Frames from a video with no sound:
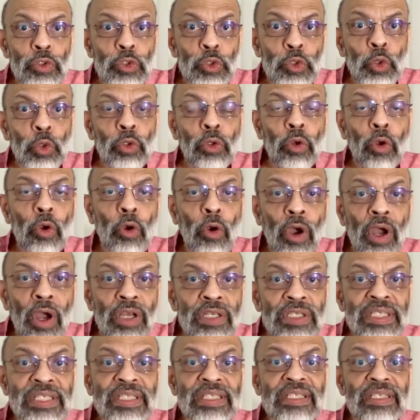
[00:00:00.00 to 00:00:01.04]
to
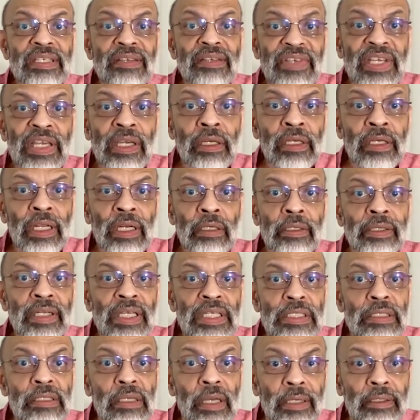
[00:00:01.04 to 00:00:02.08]
cause severe
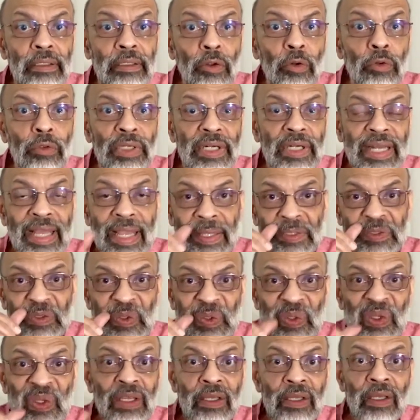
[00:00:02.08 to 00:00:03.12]
illness, let alone
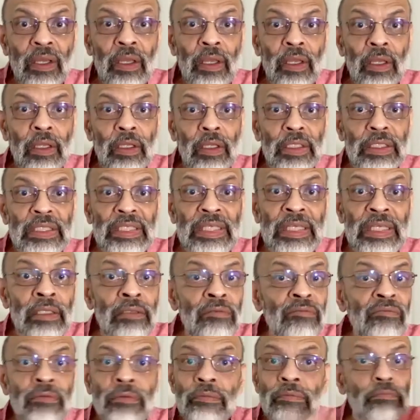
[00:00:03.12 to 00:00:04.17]
death,
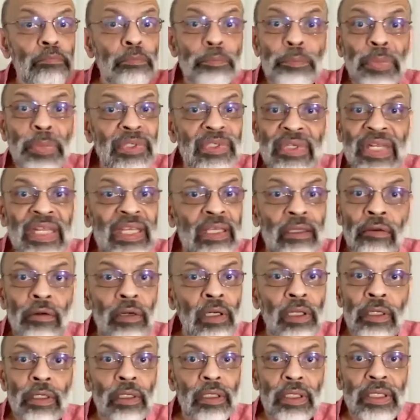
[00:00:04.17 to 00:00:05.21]
in
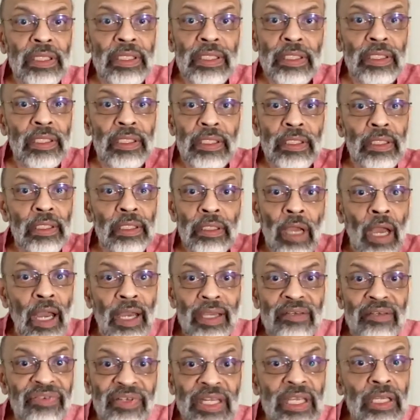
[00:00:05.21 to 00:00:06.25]
particularly
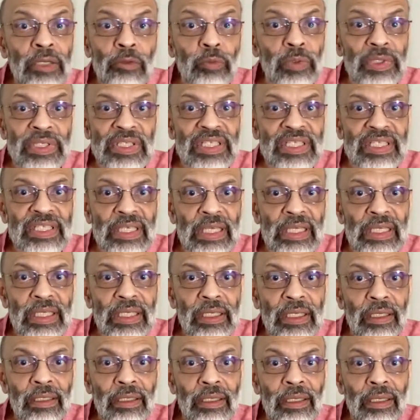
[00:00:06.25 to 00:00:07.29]
high frequency,
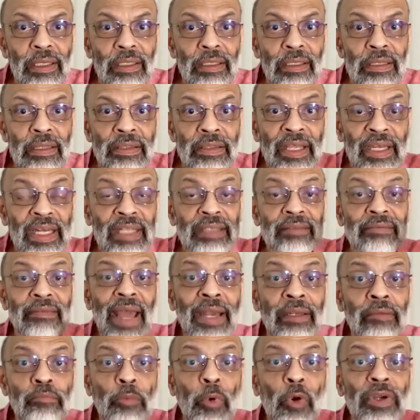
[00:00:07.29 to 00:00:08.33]
then at
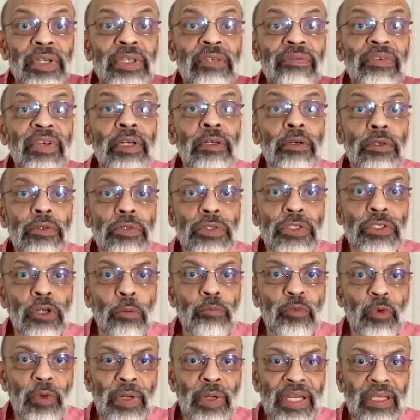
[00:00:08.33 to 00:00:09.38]
that point, we are going to
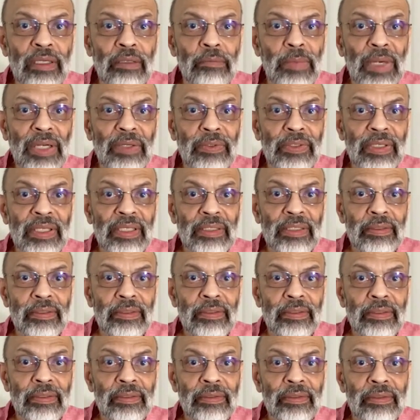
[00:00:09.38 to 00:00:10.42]
stop worrying about
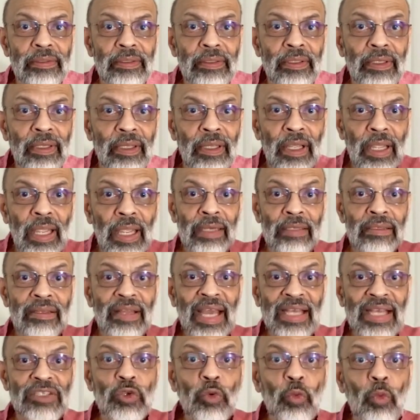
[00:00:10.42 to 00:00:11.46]
it. And
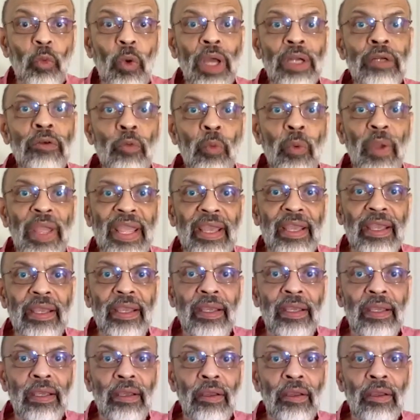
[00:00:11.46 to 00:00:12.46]
that's one way